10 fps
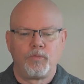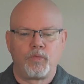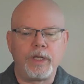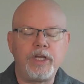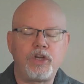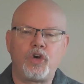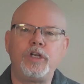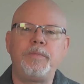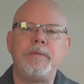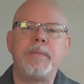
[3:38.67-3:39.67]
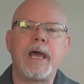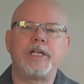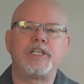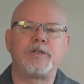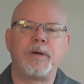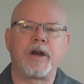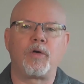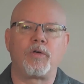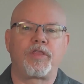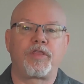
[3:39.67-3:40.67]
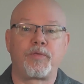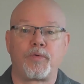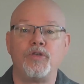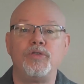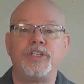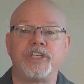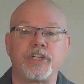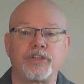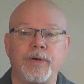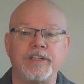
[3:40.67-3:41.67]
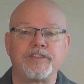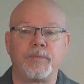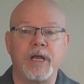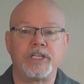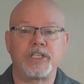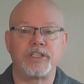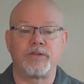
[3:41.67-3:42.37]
really could be managed better through digital transformation.